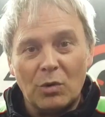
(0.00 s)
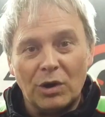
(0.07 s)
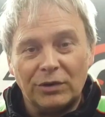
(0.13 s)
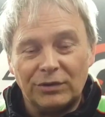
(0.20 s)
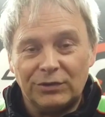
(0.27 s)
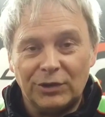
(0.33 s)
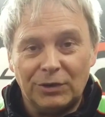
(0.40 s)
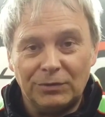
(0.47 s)
what
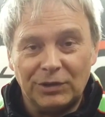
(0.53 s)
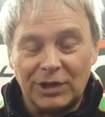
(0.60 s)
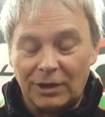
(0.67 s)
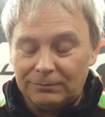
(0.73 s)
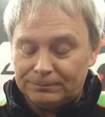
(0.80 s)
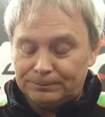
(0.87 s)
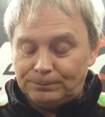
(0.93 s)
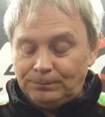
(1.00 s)
works in terms of the
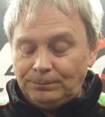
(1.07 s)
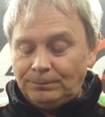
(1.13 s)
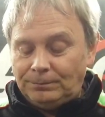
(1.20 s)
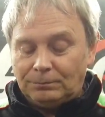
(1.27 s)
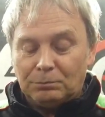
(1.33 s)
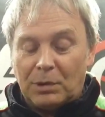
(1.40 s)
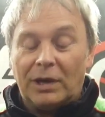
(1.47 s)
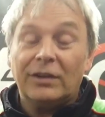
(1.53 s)

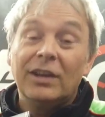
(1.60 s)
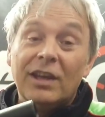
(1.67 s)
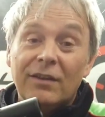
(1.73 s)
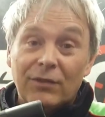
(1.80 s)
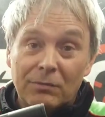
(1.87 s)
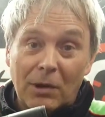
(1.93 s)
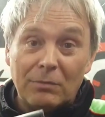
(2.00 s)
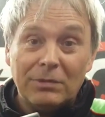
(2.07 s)
gun. But
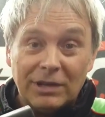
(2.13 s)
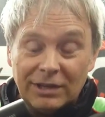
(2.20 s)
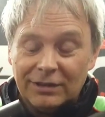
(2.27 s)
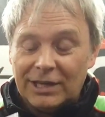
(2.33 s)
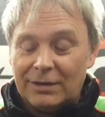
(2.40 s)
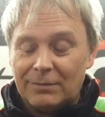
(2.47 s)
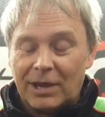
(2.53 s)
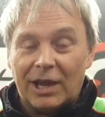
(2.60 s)
for the moment,
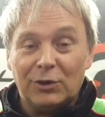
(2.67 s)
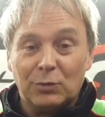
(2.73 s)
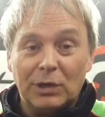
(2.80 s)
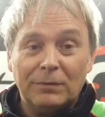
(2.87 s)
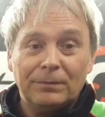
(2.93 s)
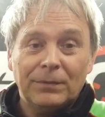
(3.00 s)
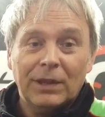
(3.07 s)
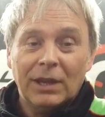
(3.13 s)
DMK is
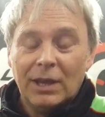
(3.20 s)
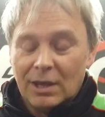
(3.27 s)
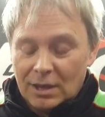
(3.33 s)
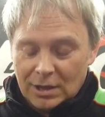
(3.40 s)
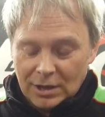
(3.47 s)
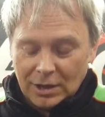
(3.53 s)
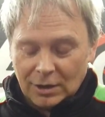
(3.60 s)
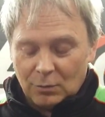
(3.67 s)
winning.
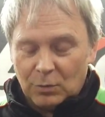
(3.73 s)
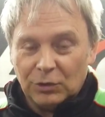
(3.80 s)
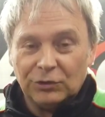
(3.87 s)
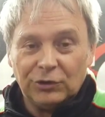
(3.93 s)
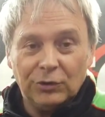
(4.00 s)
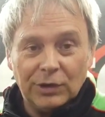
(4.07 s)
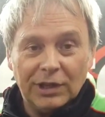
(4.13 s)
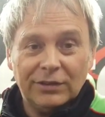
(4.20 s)
We'll
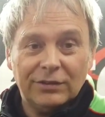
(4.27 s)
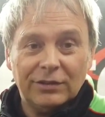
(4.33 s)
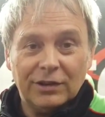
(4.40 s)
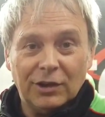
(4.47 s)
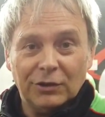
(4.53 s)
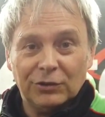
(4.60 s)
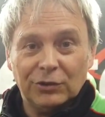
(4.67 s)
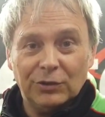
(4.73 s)
shoot this,
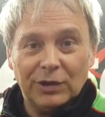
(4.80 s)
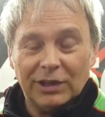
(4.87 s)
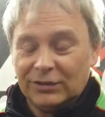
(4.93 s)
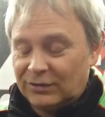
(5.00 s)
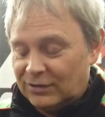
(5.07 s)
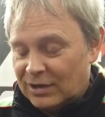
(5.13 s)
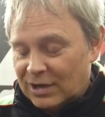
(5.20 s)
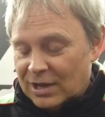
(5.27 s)
and I'll shoot
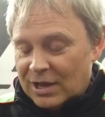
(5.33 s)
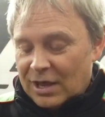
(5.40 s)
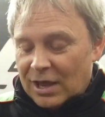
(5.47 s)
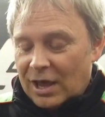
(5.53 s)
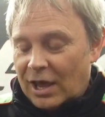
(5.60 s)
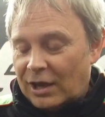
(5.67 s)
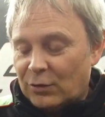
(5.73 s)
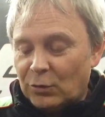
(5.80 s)
this.
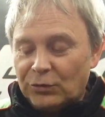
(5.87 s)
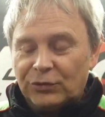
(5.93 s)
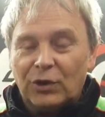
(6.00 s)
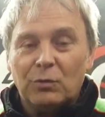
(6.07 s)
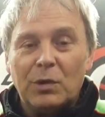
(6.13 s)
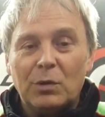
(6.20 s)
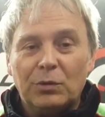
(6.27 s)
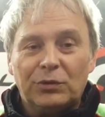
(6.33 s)
And
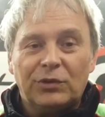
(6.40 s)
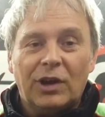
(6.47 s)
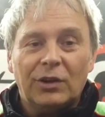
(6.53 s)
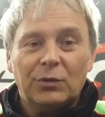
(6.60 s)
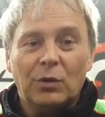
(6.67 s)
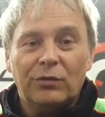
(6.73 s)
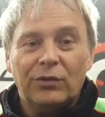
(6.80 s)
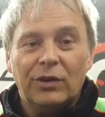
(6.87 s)
also we will
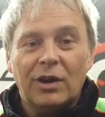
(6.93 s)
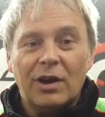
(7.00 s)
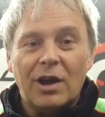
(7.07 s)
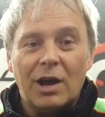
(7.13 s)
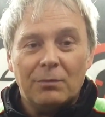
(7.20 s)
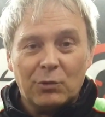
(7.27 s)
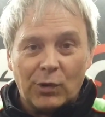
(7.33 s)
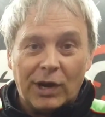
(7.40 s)
start to offer
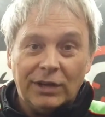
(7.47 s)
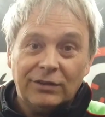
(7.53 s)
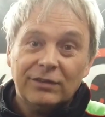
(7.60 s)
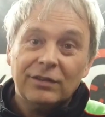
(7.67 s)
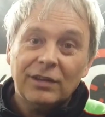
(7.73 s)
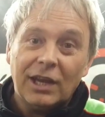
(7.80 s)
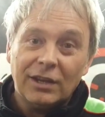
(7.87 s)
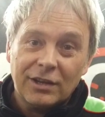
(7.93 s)

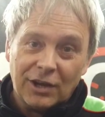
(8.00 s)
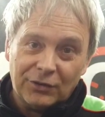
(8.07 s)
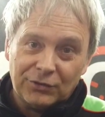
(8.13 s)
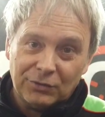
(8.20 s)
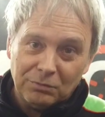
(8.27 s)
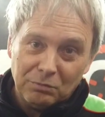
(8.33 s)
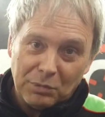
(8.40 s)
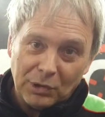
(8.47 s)
upgrades and
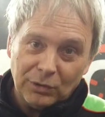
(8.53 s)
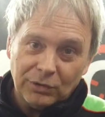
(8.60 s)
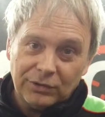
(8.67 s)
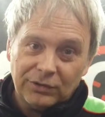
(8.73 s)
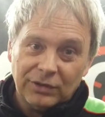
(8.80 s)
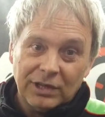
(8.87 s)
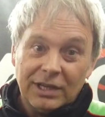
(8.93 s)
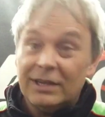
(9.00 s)
custom
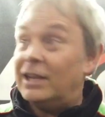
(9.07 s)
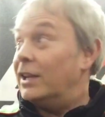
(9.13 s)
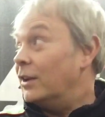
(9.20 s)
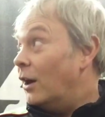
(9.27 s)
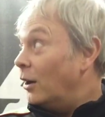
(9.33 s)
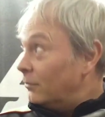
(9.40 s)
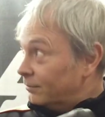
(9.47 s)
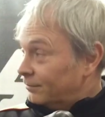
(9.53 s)
builds
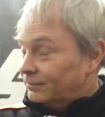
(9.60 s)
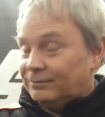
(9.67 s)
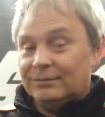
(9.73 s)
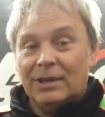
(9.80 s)
in our